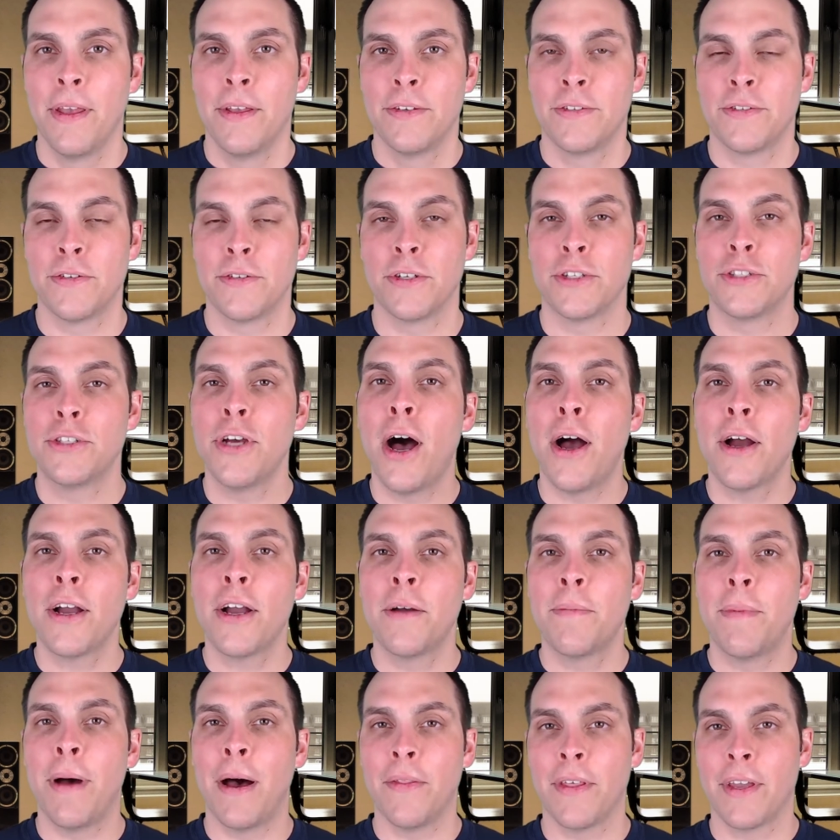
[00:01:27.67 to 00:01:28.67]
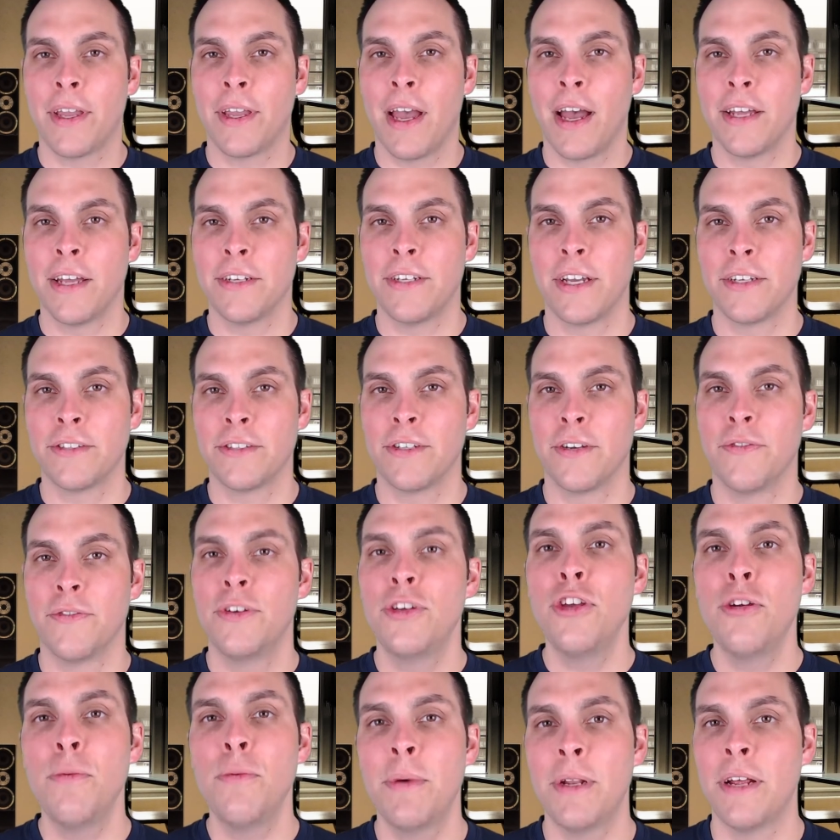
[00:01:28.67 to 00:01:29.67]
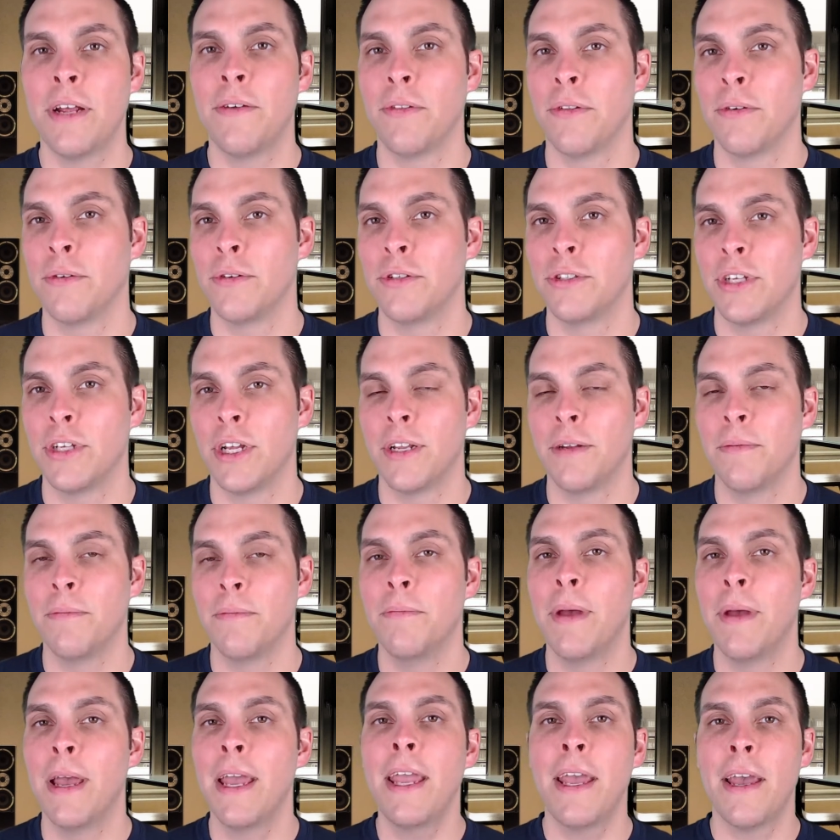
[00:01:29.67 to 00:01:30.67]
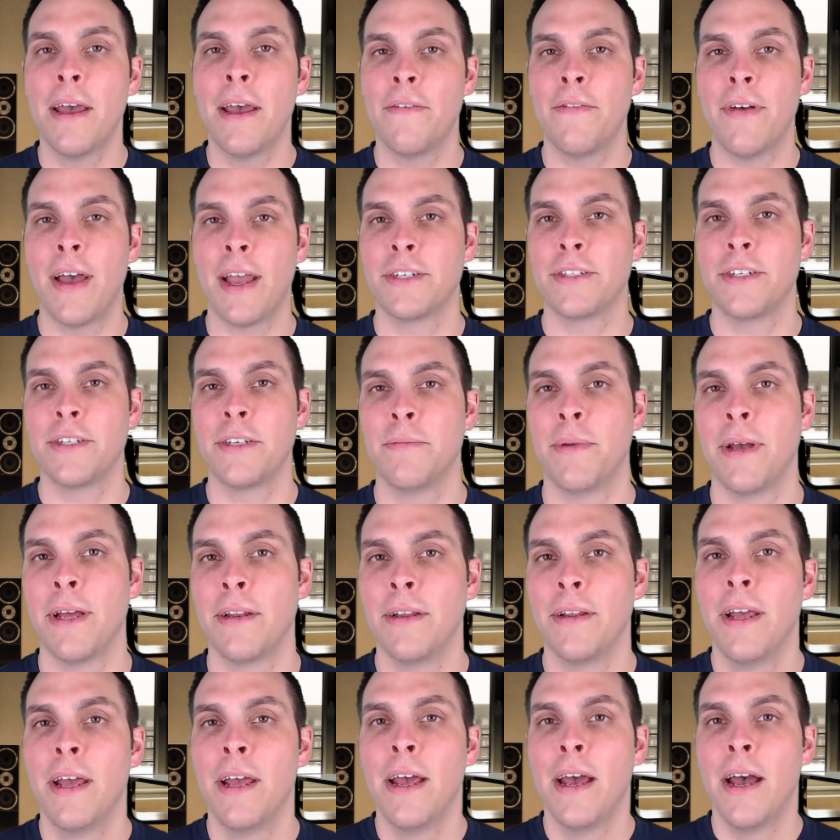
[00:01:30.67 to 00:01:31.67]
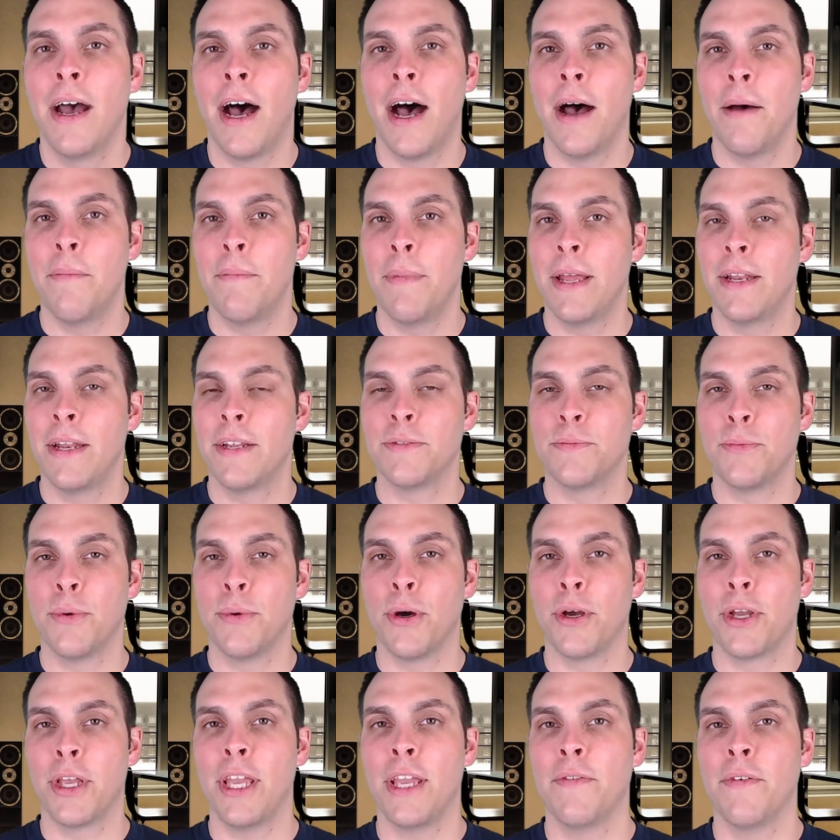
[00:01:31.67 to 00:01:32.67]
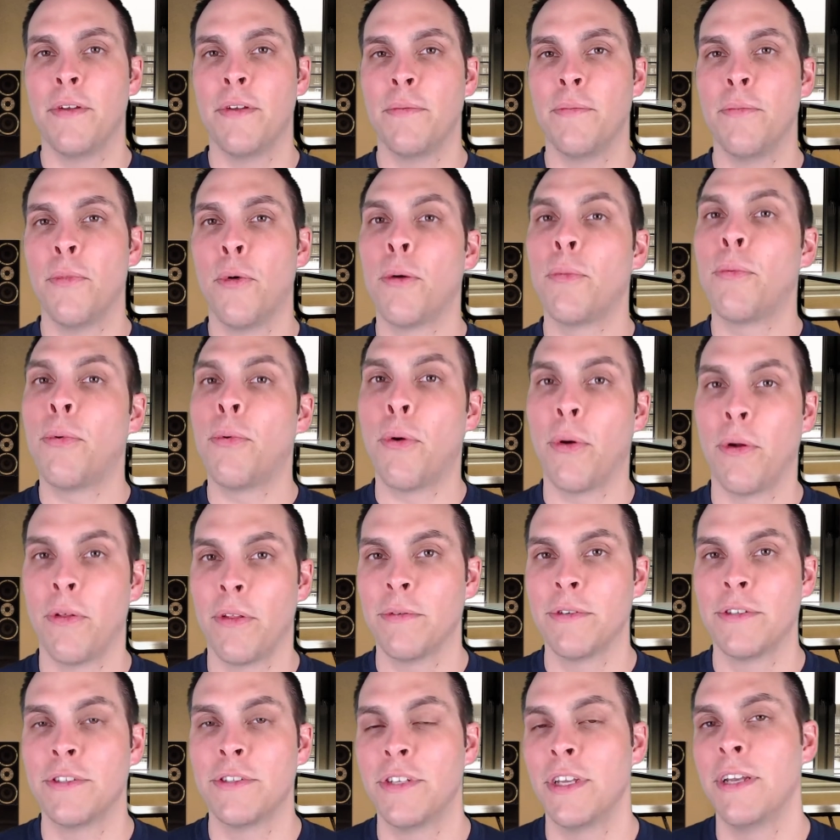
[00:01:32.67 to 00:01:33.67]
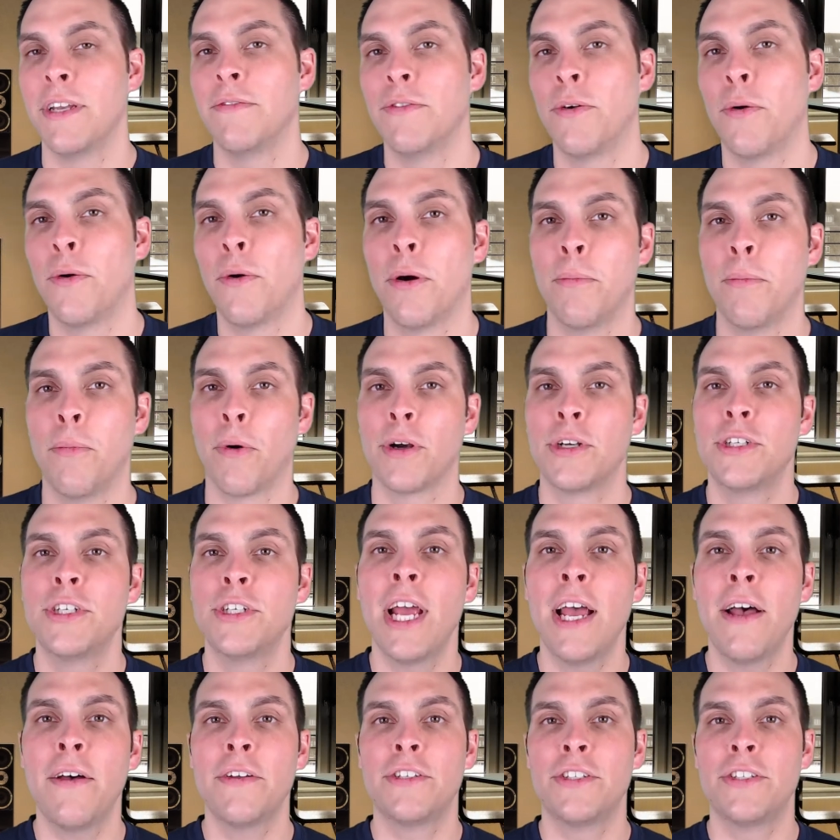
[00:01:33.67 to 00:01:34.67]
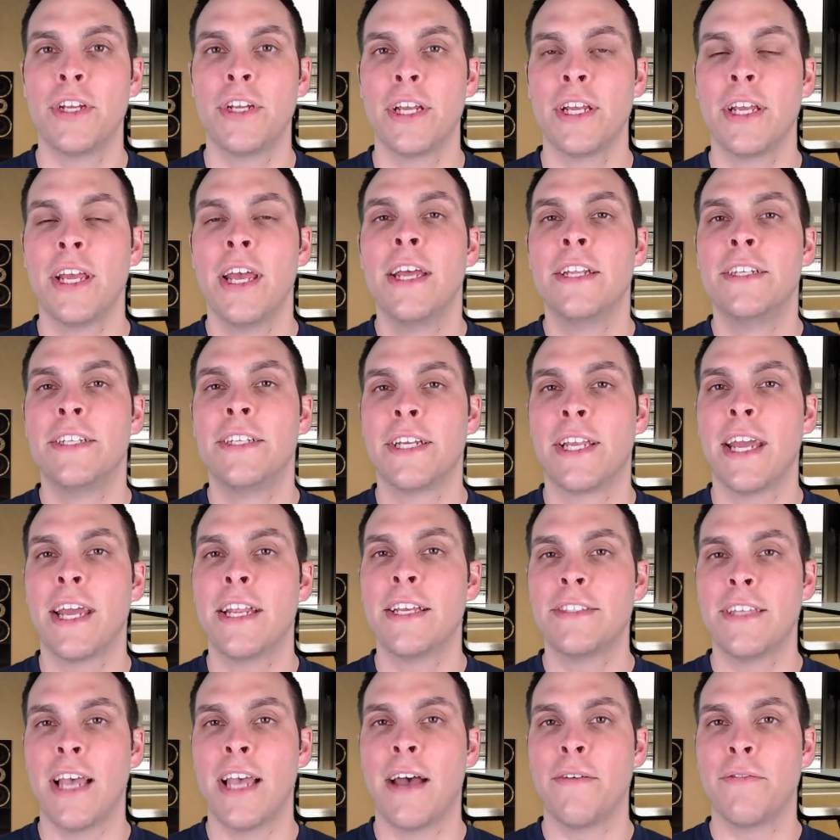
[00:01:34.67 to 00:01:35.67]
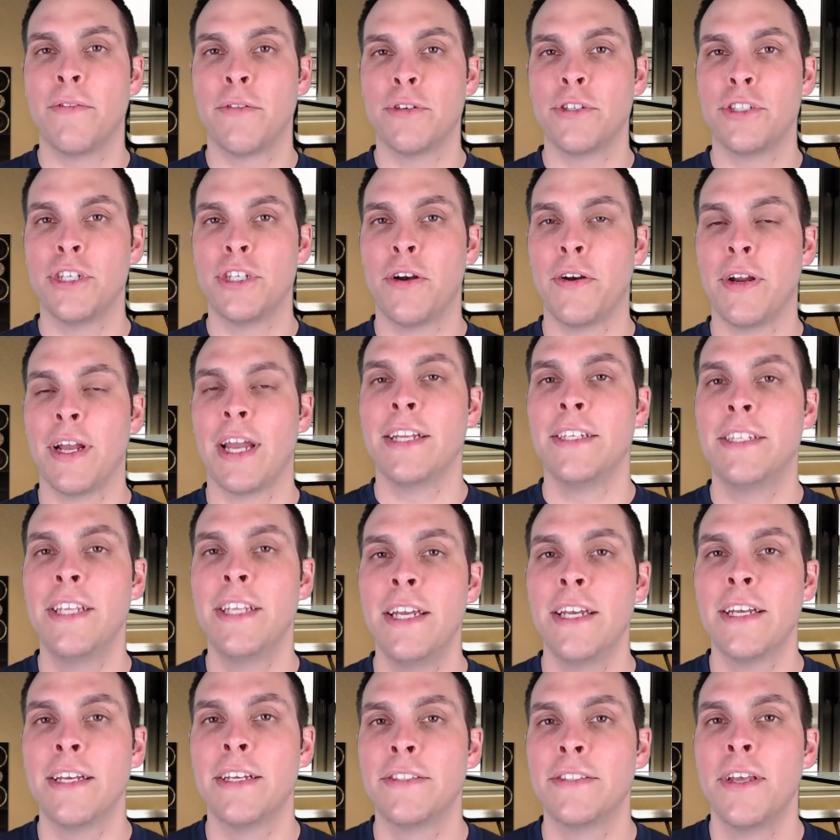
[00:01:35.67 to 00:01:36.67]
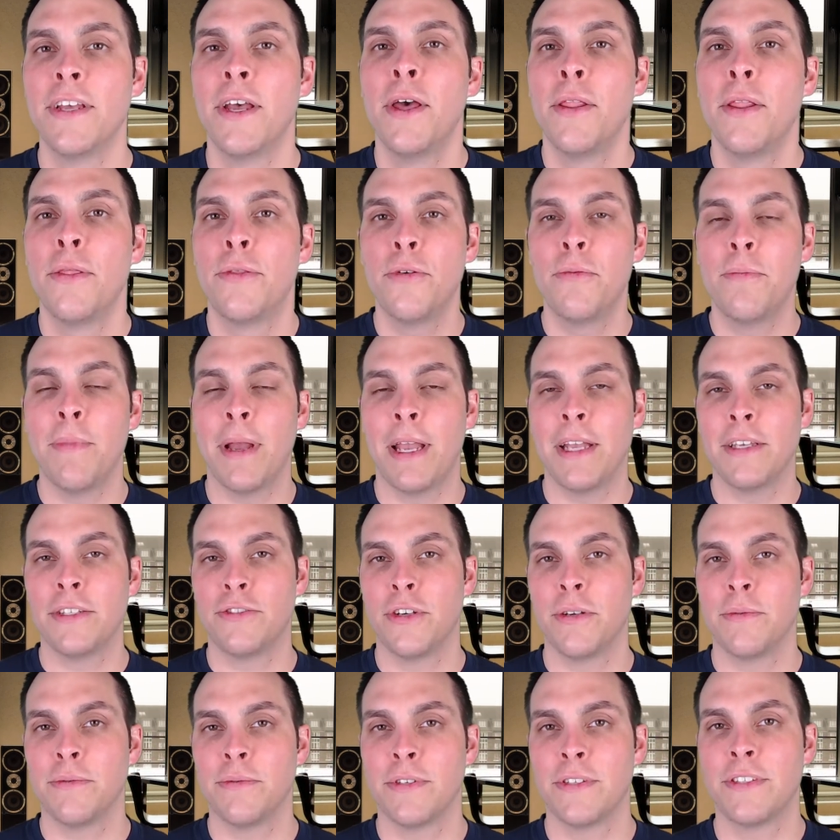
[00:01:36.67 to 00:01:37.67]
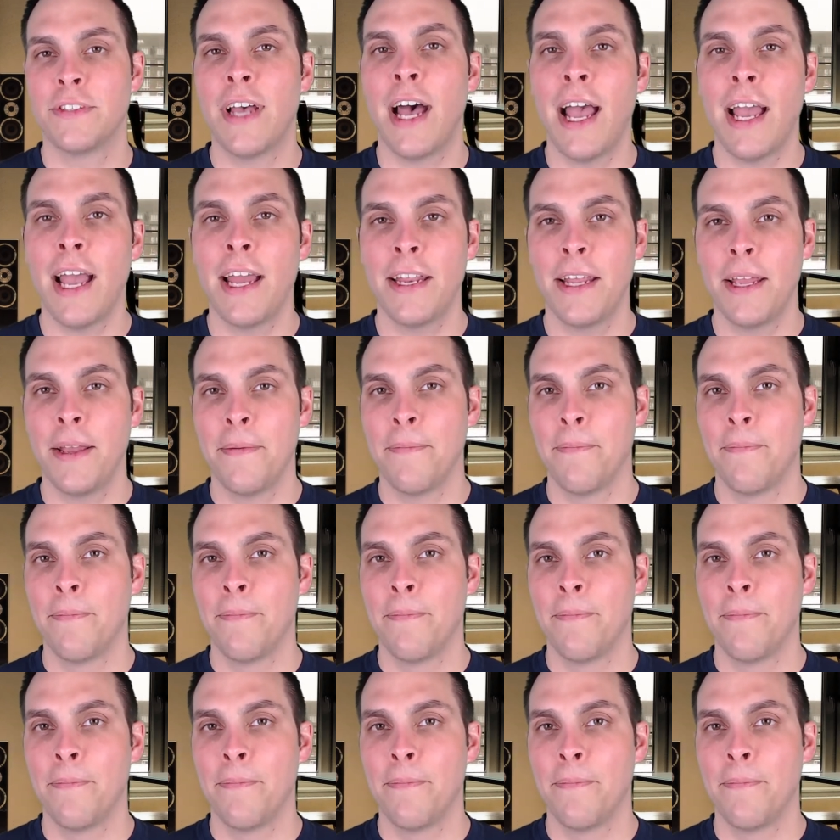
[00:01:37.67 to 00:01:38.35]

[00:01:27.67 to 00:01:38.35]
So to talk about the context of human evolution may have actually been uh, made his book even more poorly received or more challenging to get his evolutionary ideas through mainstream society.